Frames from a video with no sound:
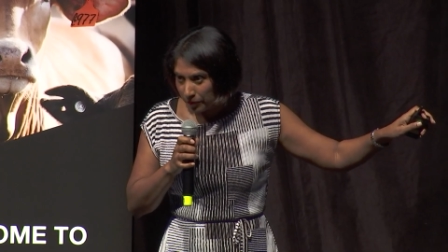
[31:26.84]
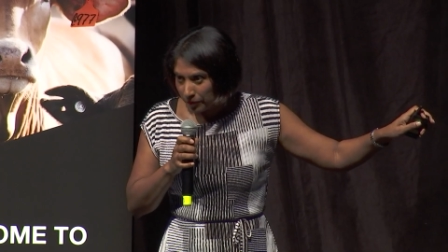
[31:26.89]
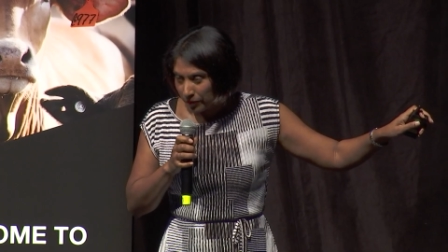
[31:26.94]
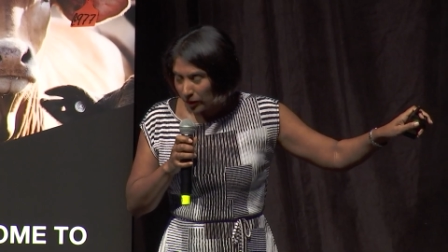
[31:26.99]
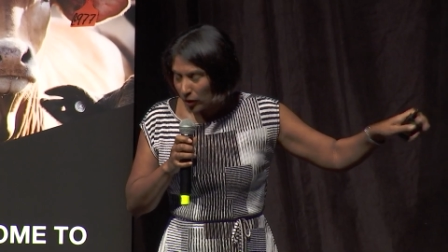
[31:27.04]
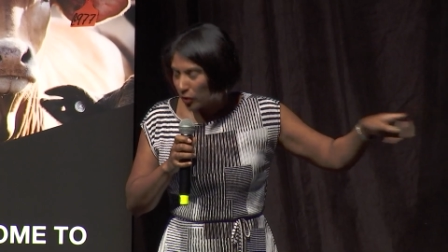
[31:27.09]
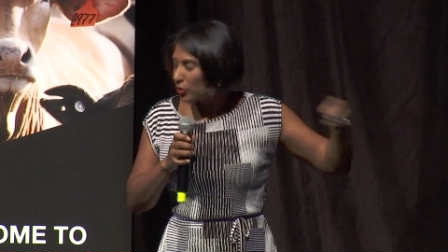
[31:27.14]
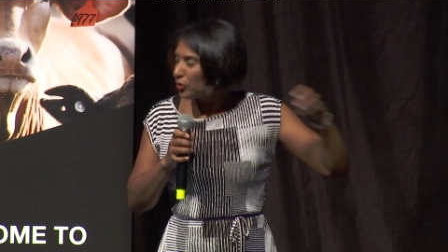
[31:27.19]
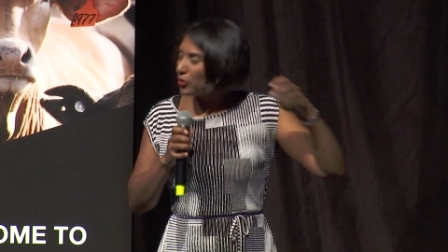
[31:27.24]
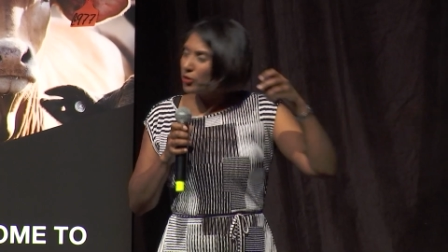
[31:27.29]

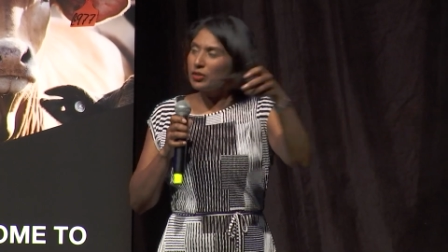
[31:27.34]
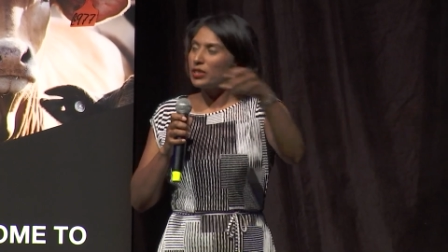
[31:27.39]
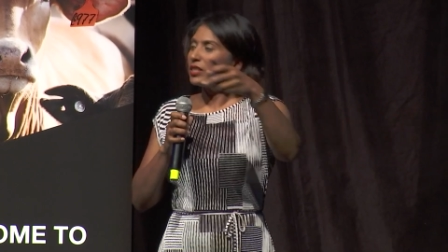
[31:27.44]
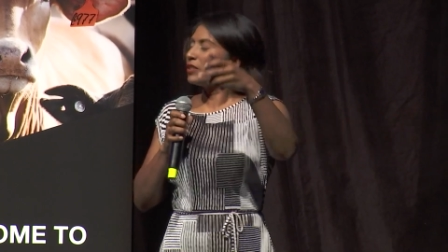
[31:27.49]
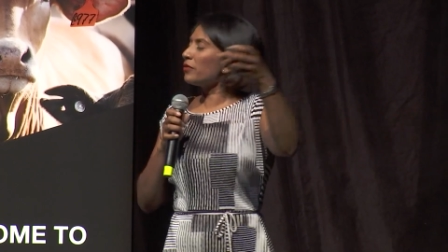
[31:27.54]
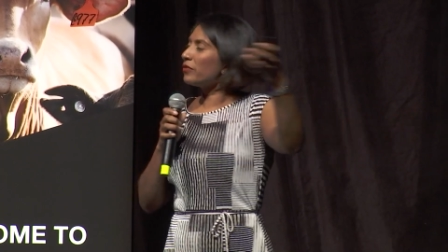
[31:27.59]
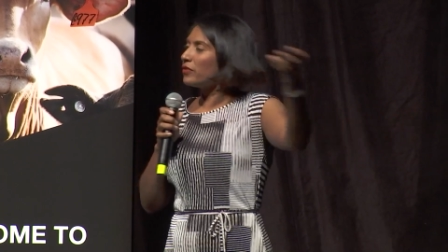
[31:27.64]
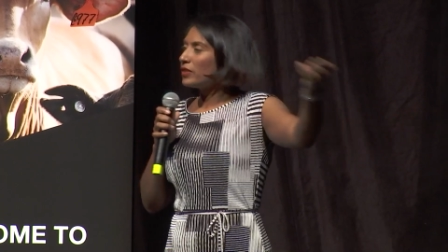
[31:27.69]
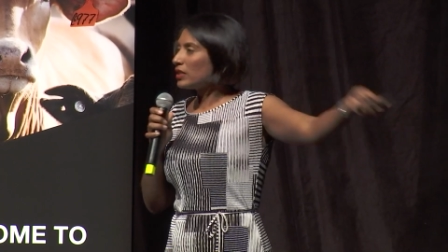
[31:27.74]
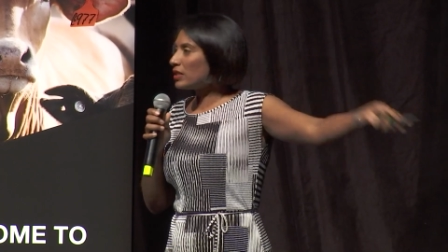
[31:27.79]
You're no
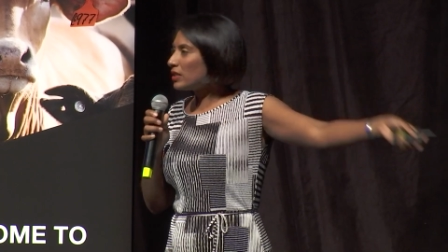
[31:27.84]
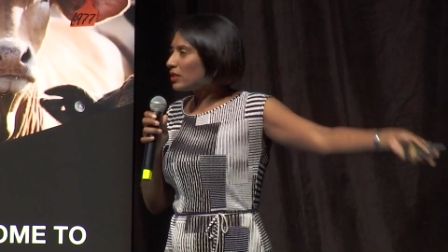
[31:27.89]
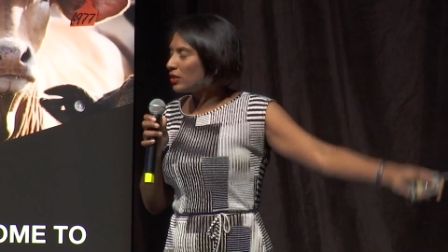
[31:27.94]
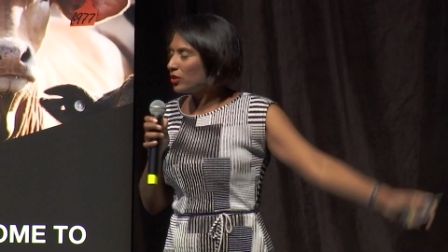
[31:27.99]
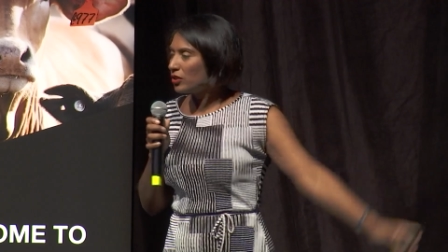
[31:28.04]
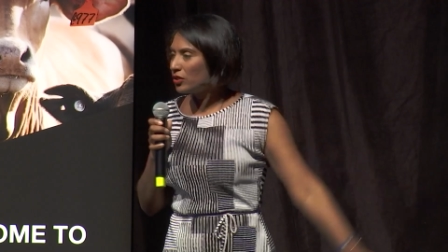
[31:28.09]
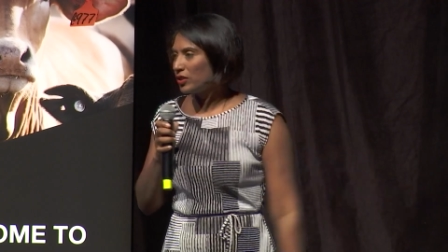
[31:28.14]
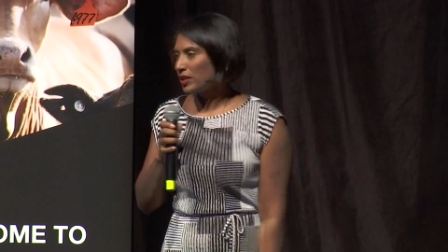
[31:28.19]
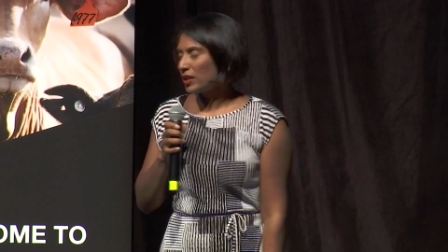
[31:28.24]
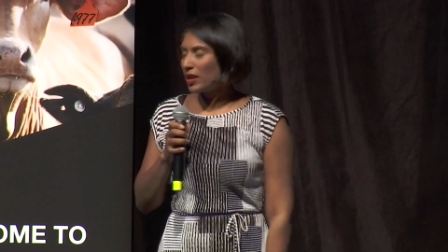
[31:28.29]
different to
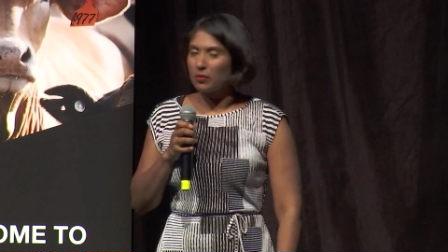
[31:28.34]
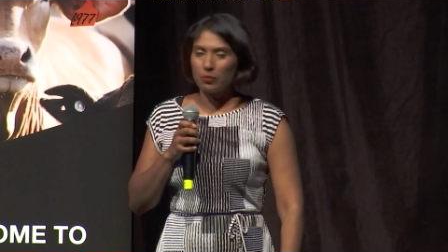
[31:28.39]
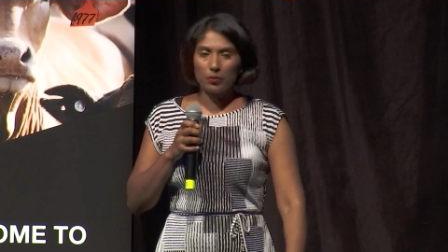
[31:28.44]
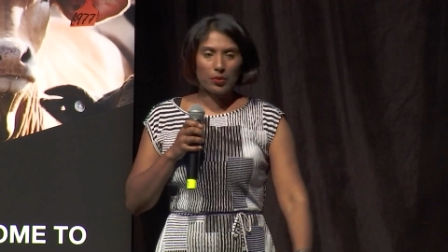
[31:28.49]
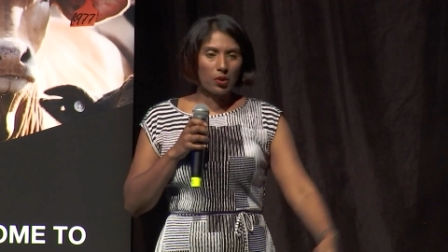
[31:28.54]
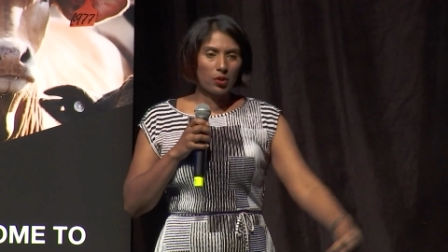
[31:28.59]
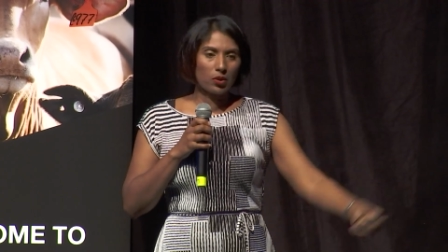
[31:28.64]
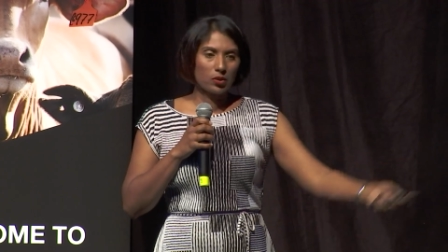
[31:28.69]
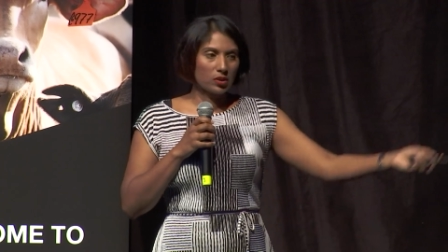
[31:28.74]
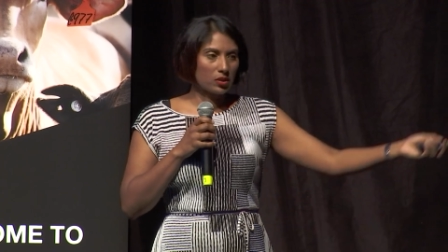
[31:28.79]
Usain
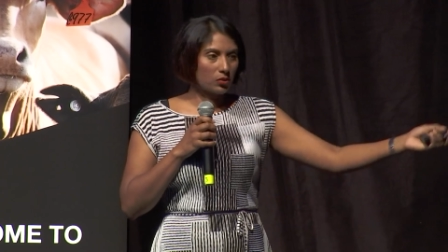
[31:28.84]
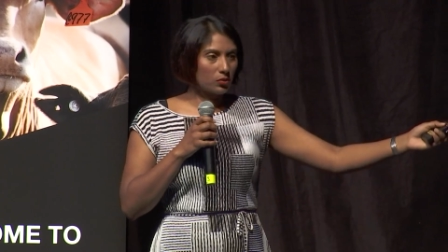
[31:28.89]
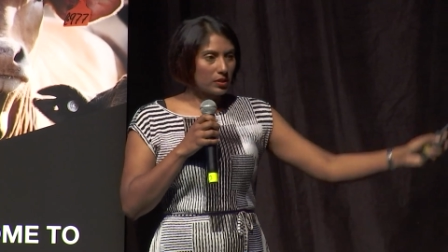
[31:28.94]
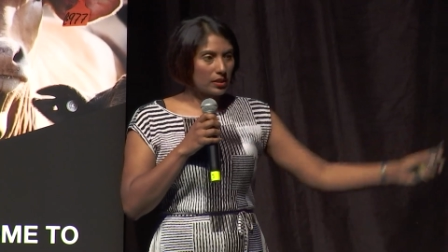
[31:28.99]
Bolt or